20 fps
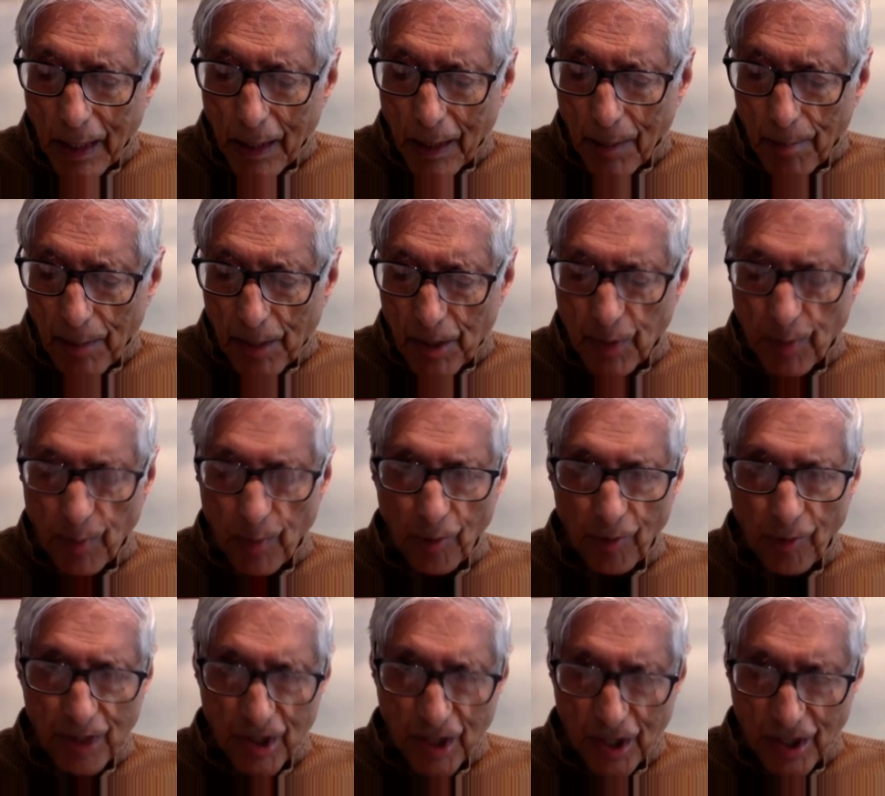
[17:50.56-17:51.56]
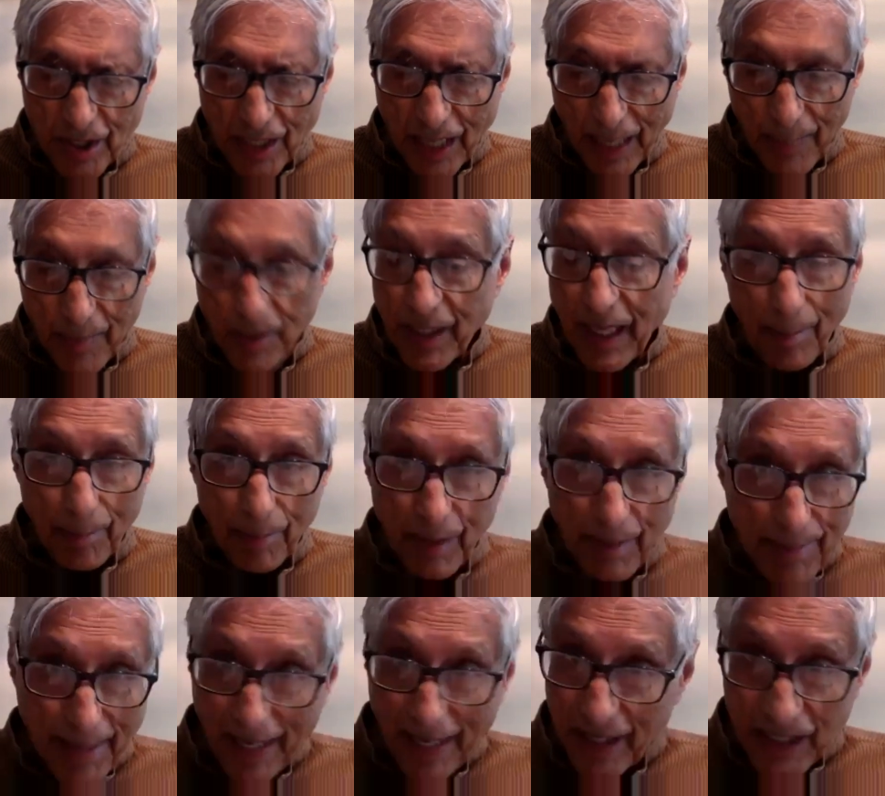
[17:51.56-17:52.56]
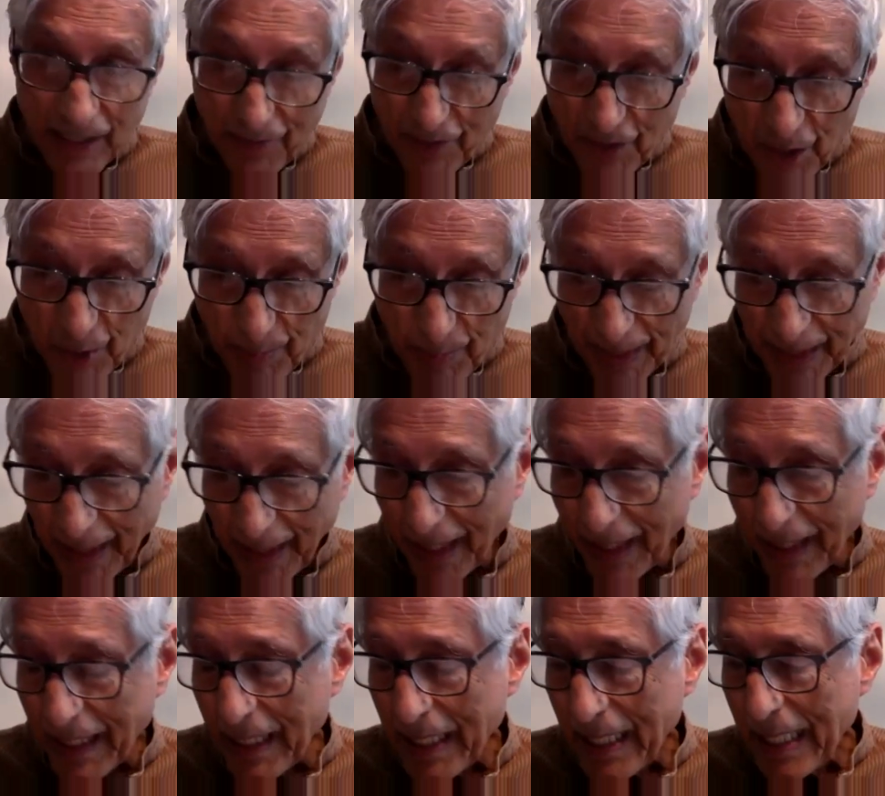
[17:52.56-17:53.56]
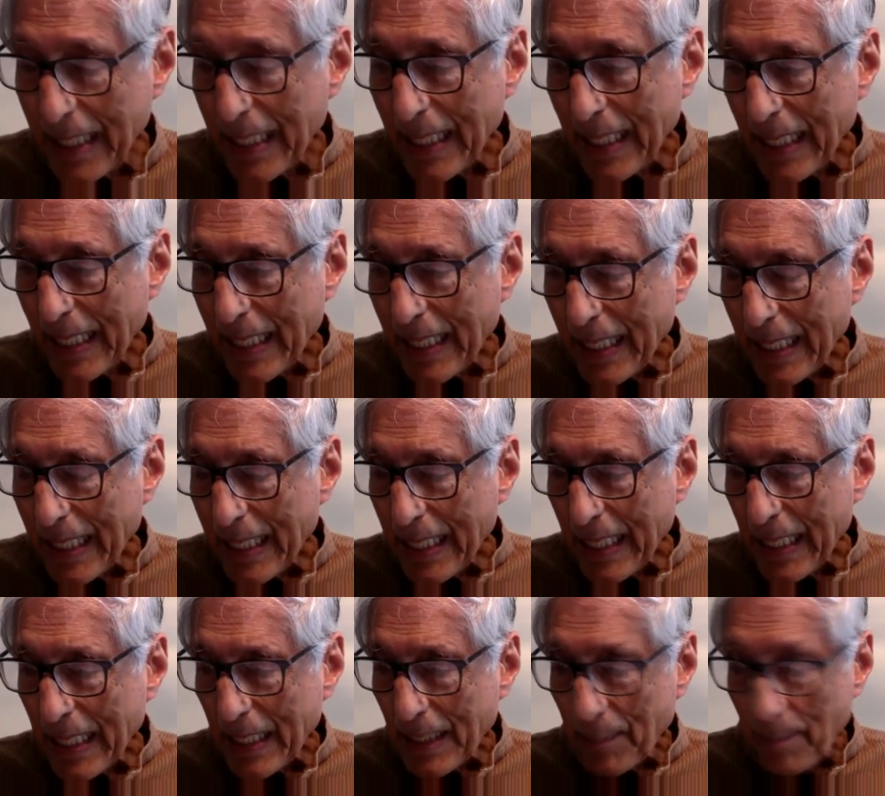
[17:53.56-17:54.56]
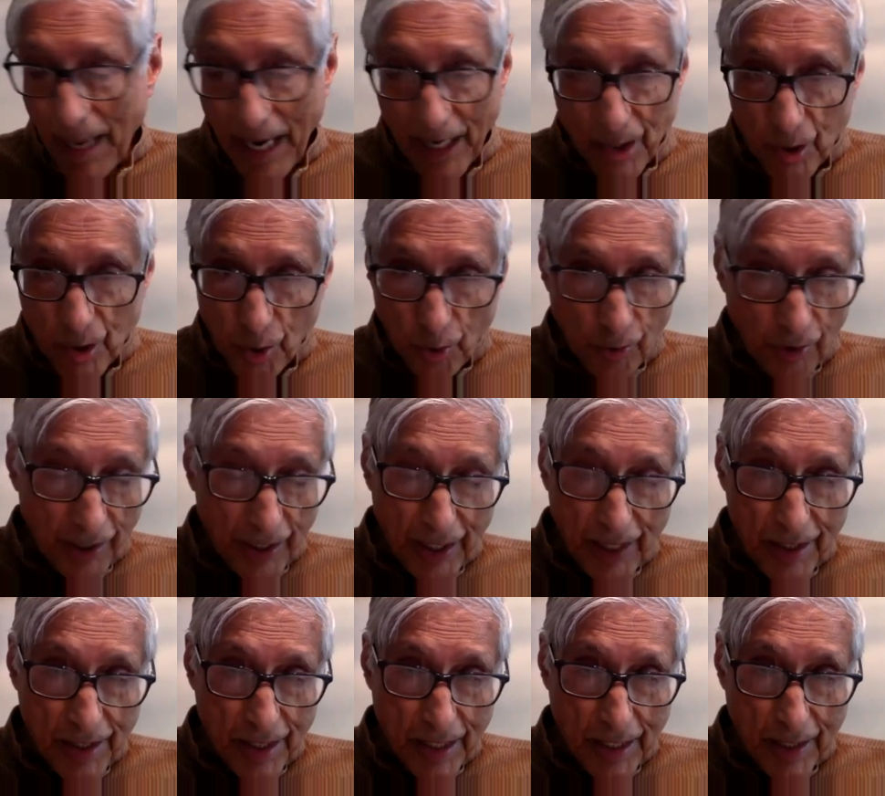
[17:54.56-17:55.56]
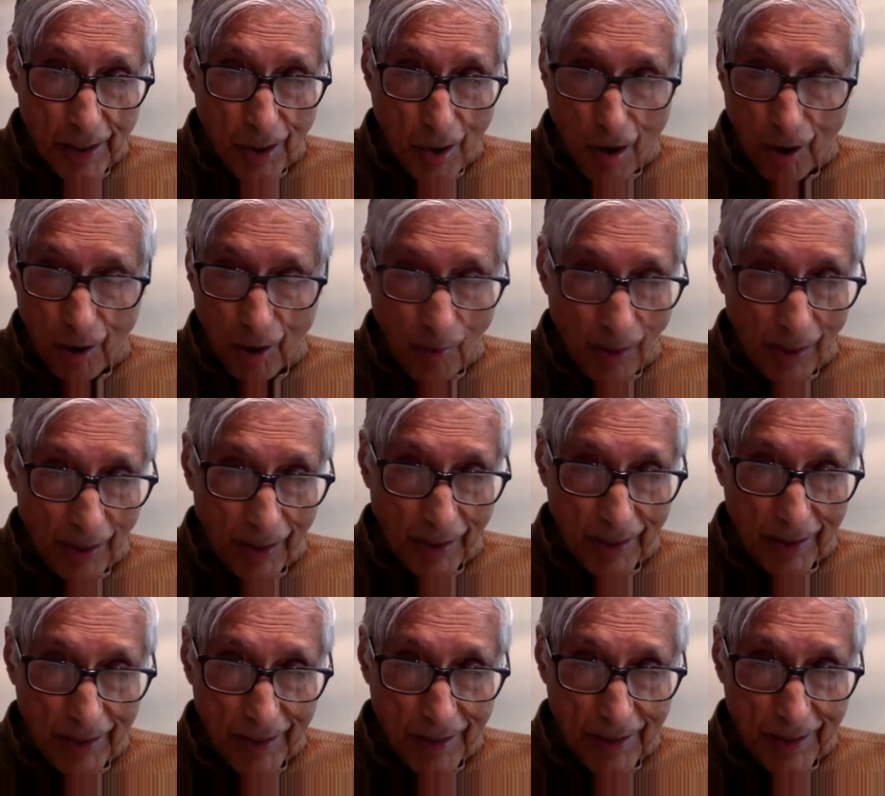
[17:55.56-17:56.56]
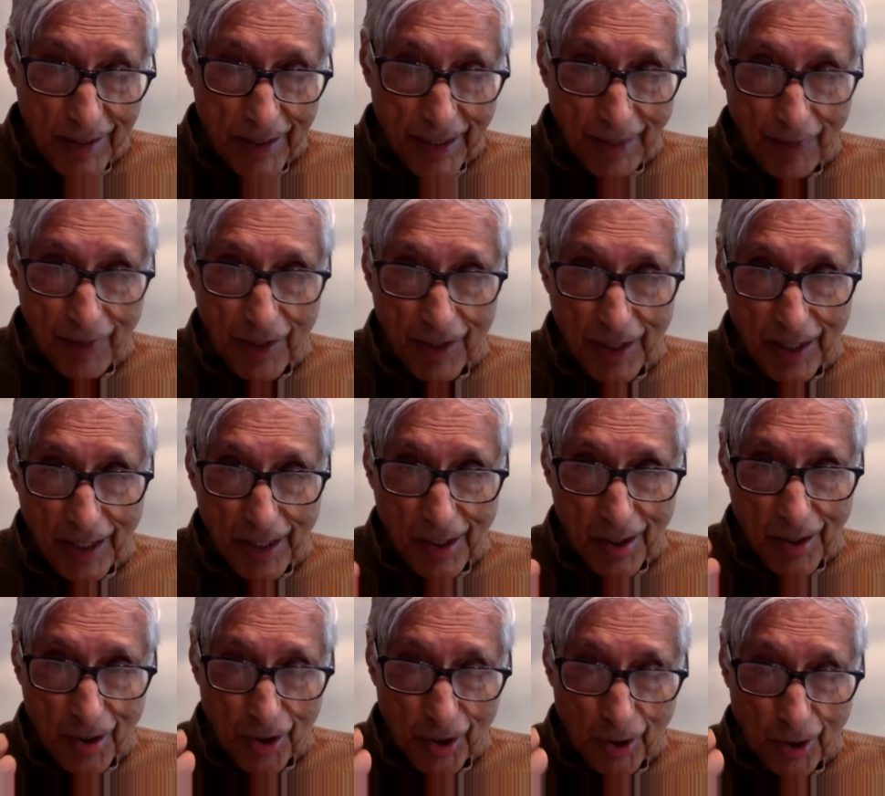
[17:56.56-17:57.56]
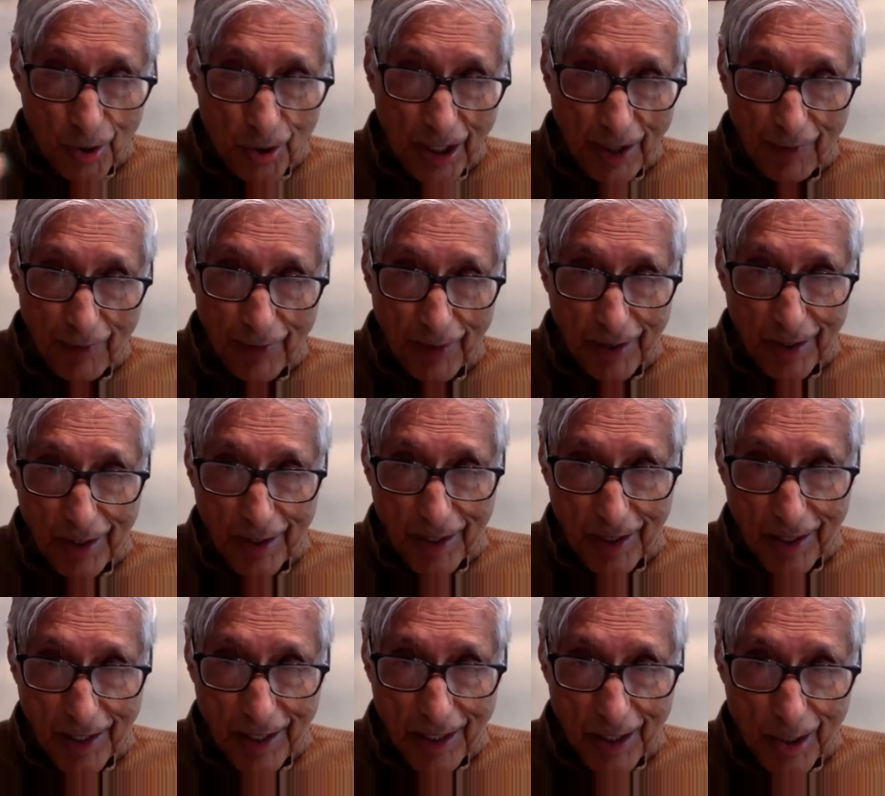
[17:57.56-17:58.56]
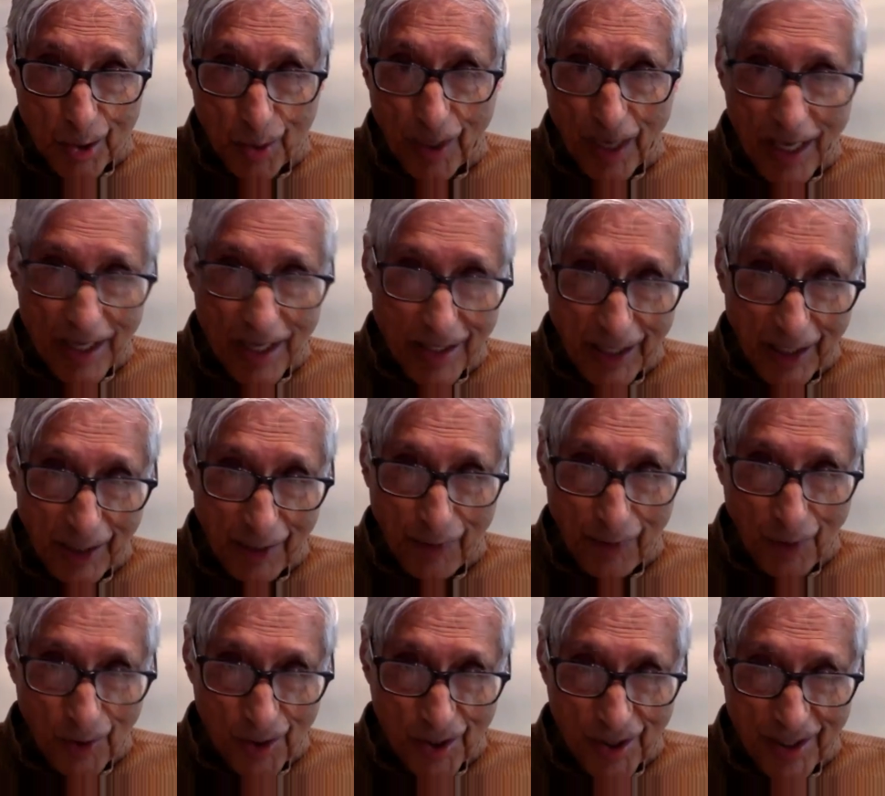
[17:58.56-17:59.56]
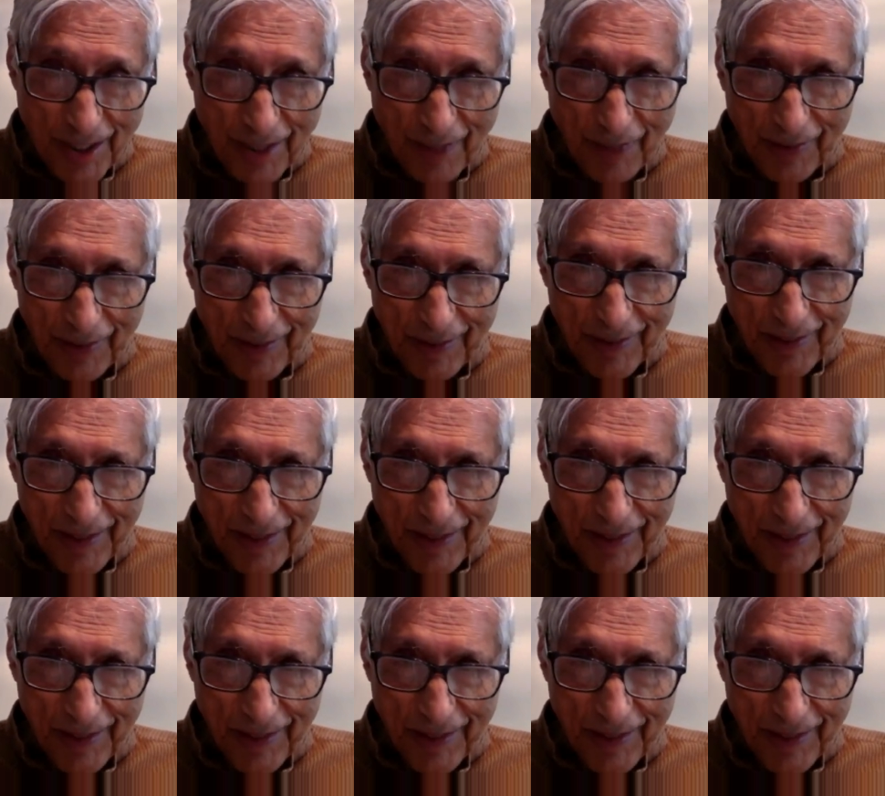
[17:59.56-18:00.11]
much more recent times, comparatively speaking. My story is a long one, 1707 to 1947.